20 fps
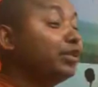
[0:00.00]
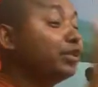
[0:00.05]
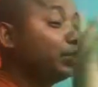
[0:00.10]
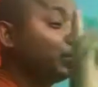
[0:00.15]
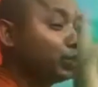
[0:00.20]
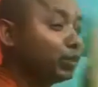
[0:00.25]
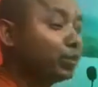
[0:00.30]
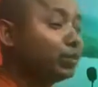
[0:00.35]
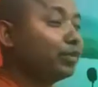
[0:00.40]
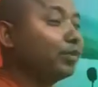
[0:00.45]

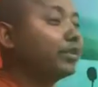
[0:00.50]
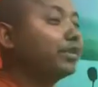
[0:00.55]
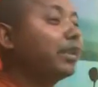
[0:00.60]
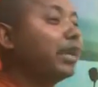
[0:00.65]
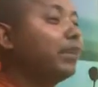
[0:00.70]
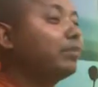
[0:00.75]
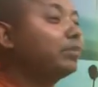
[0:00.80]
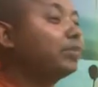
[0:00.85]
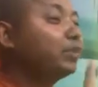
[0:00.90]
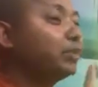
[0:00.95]
You should not
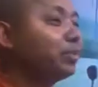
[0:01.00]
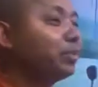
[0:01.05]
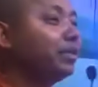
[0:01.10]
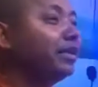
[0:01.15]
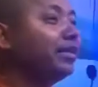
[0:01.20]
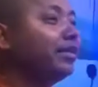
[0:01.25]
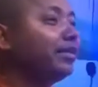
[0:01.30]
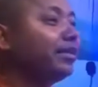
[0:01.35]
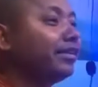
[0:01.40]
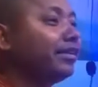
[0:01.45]
come to
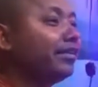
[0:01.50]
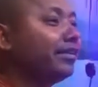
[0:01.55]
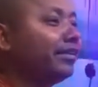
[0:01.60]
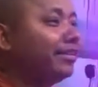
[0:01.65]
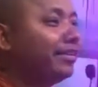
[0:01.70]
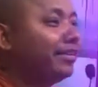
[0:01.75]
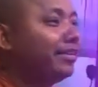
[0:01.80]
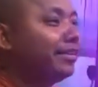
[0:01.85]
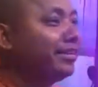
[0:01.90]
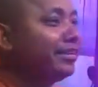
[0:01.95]
me.
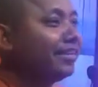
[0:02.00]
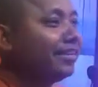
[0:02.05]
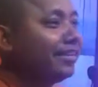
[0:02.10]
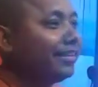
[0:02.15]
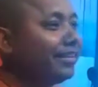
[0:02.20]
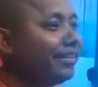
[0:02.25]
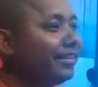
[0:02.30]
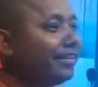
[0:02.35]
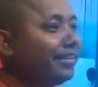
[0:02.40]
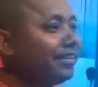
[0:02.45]

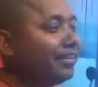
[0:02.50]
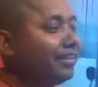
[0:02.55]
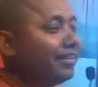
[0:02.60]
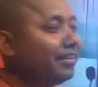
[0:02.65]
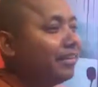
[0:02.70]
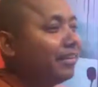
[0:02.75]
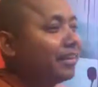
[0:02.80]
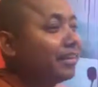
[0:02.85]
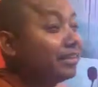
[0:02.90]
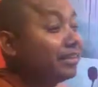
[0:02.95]

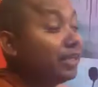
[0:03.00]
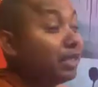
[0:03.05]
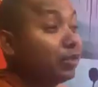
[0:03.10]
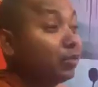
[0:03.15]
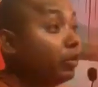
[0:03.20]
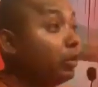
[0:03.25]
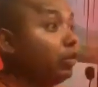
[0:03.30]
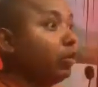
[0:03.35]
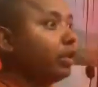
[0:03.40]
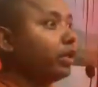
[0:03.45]
Okay, that
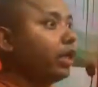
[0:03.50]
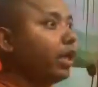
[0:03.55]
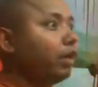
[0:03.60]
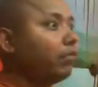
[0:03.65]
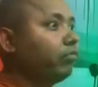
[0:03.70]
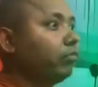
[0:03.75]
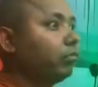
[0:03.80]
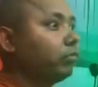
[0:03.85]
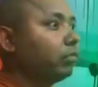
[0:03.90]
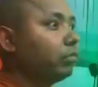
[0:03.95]
way you are
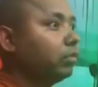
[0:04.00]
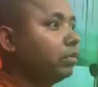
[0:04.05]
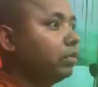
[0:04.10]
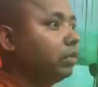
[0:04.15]
careful.